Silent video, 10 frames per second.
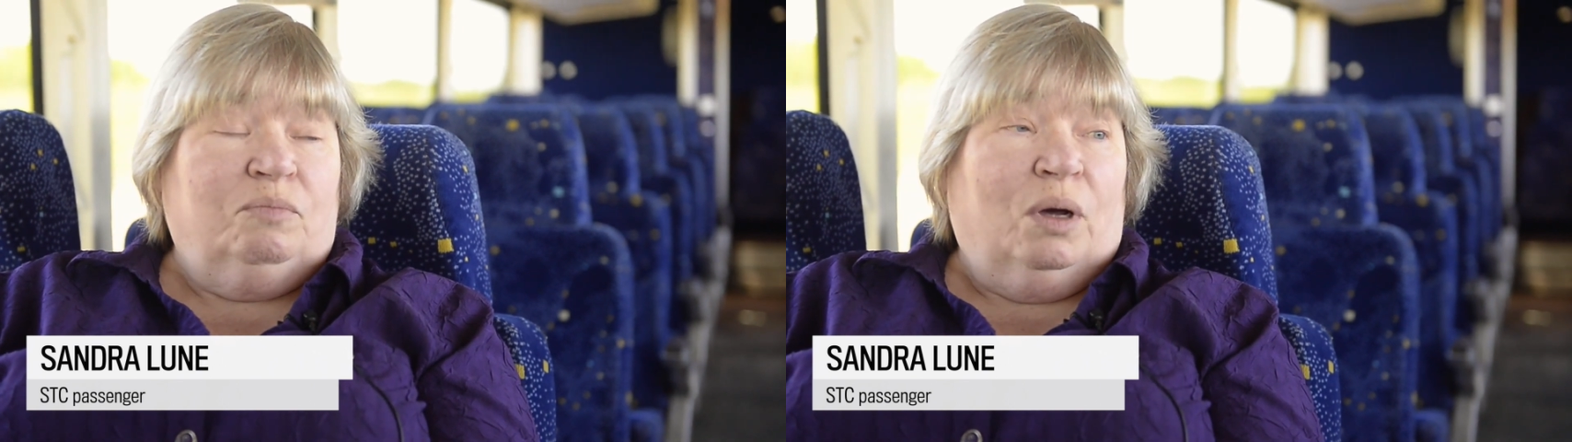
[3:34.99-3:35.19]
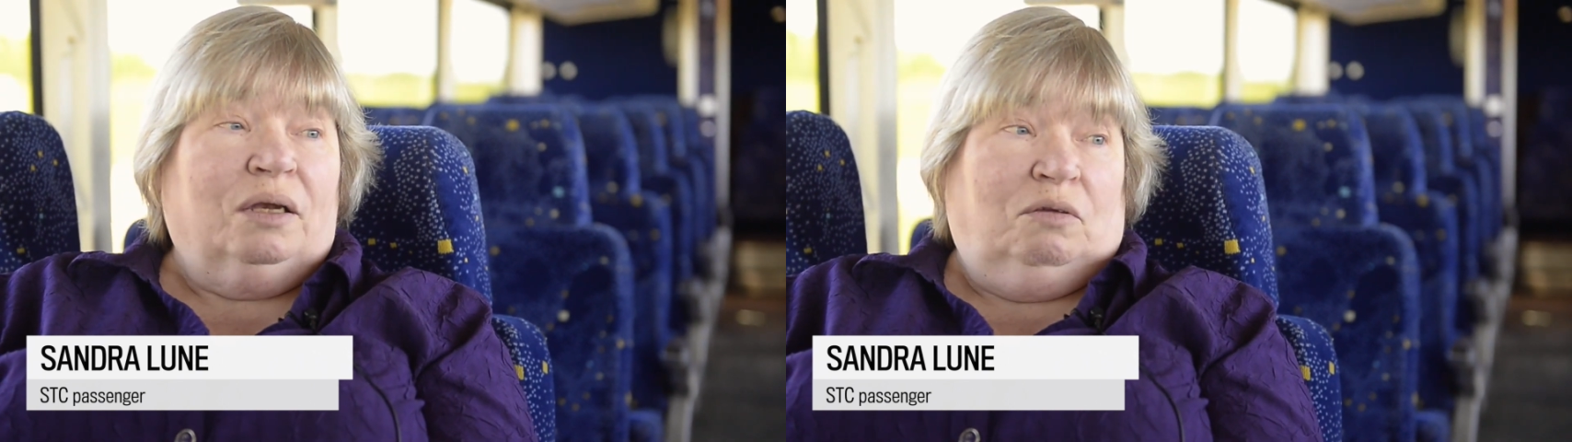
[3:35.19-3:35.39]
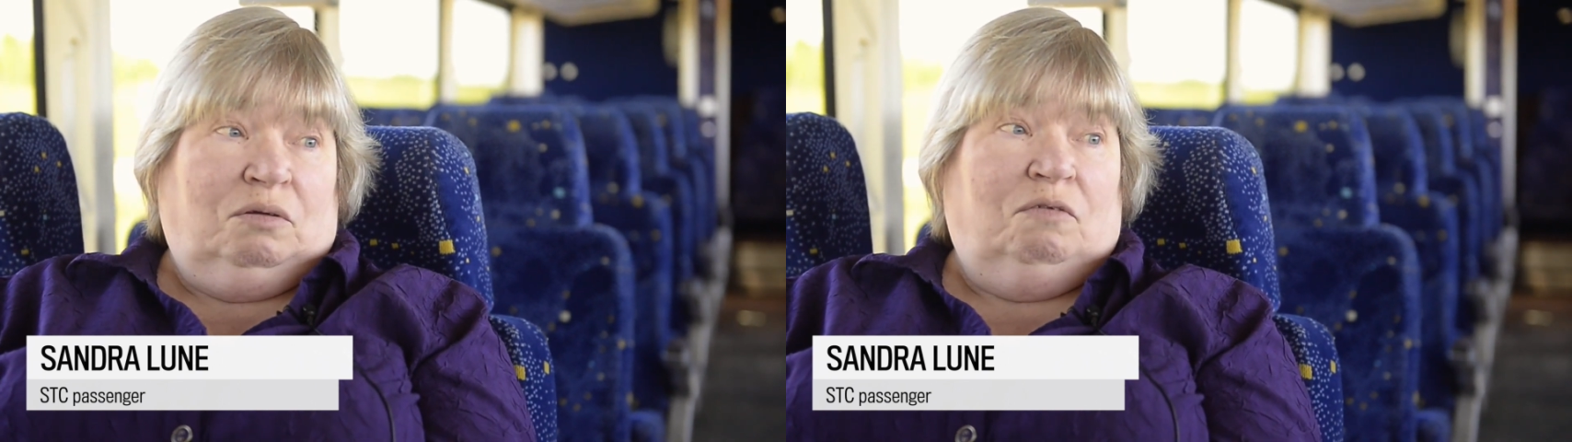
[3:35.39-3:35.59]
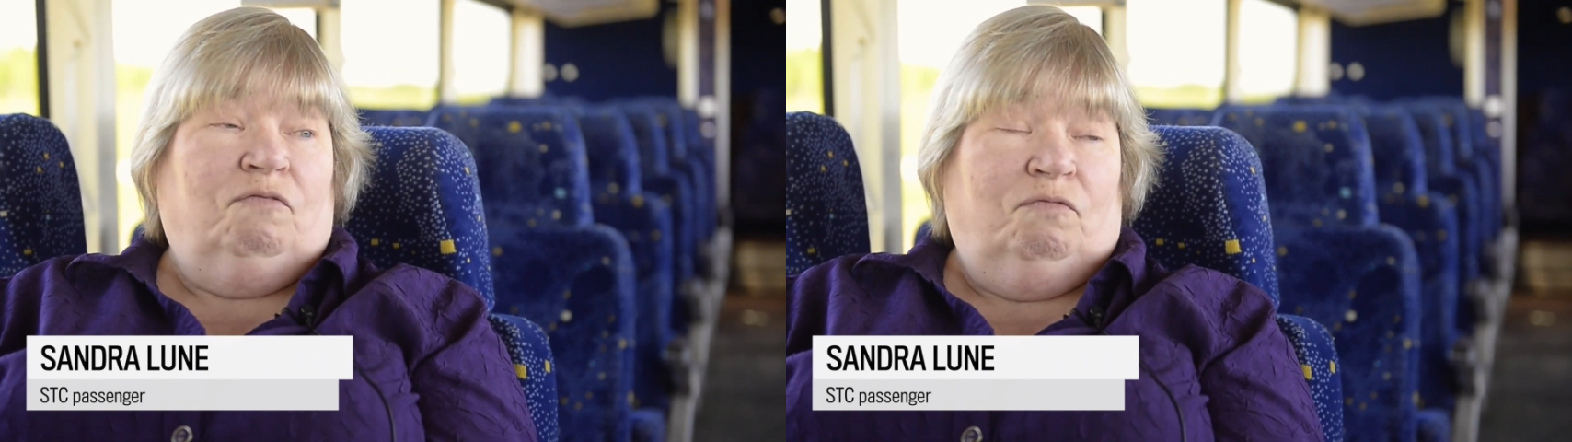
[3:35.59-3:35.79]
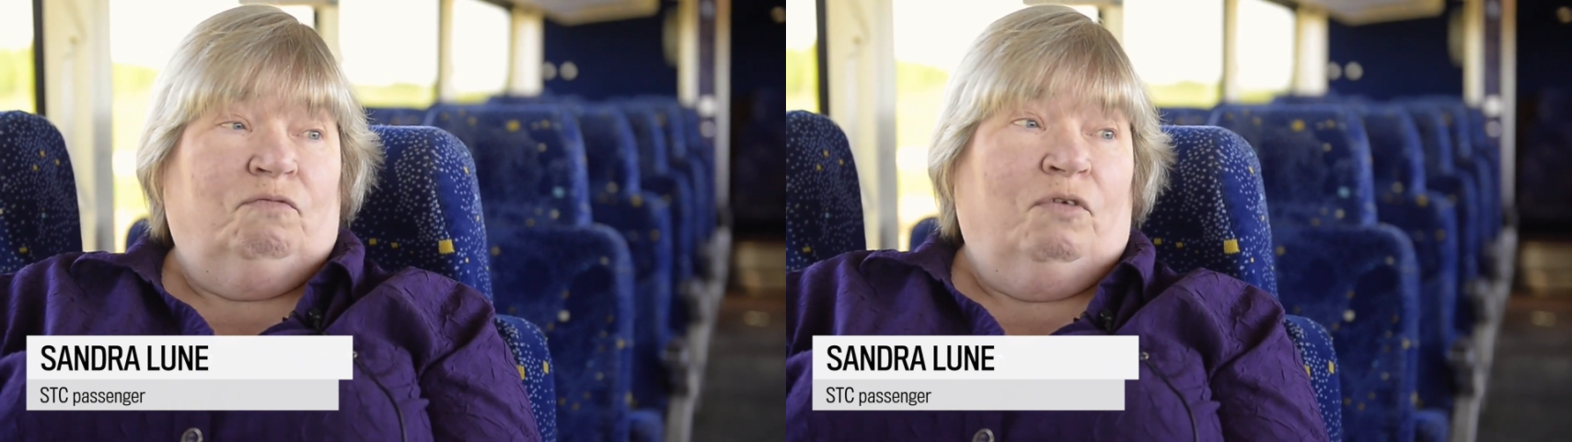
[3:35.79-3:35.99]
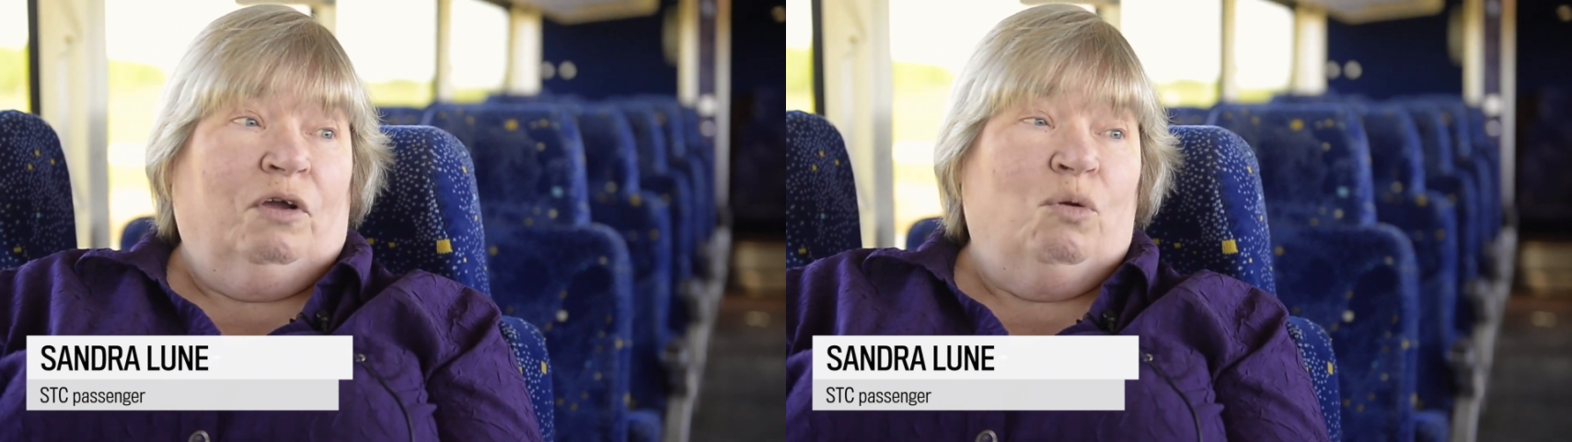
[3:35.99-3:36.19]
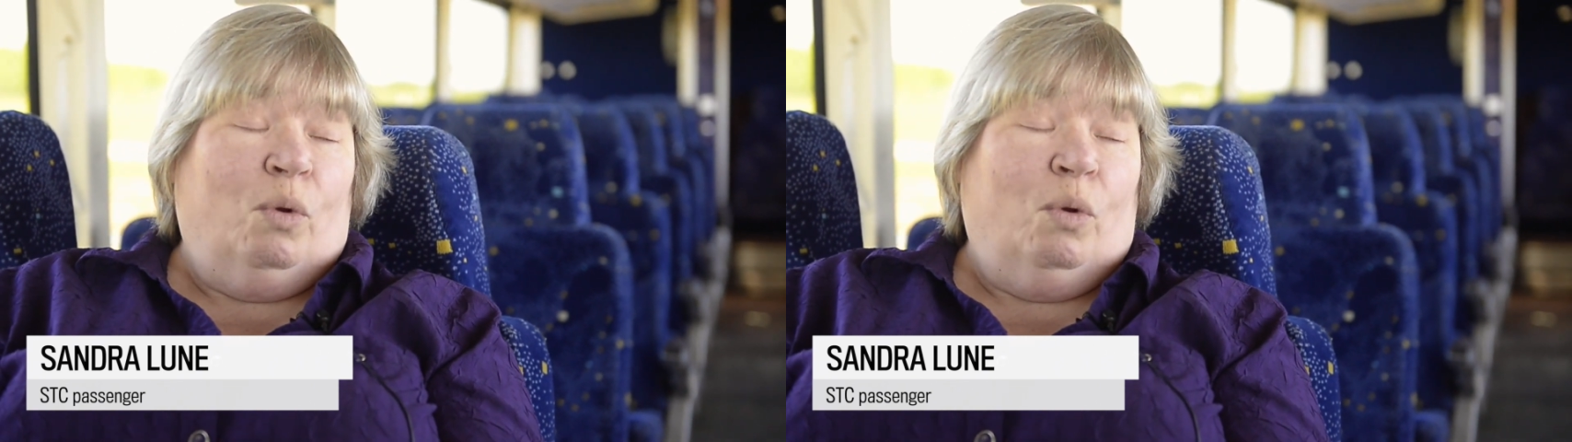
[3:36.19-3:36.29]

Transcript: but very